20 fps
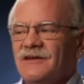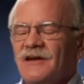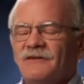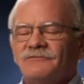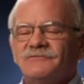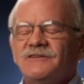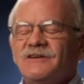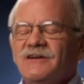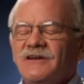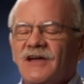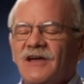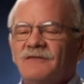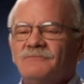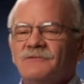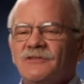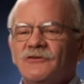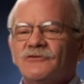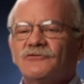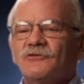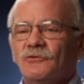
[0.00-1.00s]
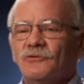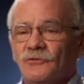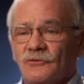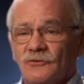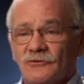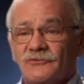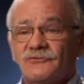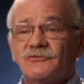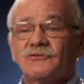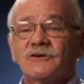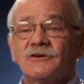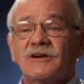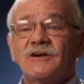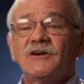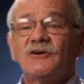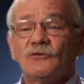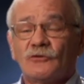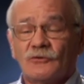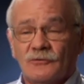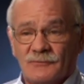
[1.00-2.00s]
E F T gave me the tools to
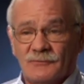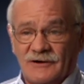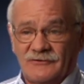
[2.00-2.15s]
cure